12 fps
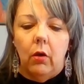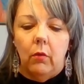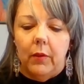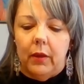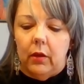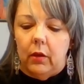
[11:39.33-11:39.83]

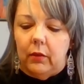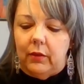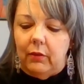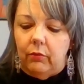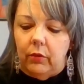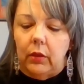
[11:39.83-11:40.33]
oh my
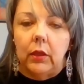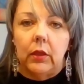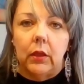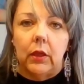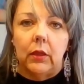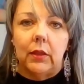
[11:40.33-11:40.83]
god, they
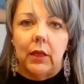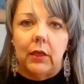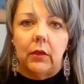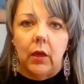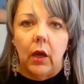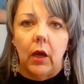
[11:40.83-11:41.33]
really did.
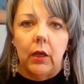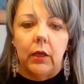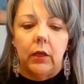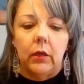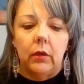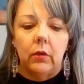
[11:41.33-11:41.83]
They
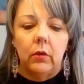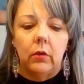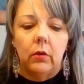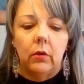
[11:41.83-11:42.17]
tied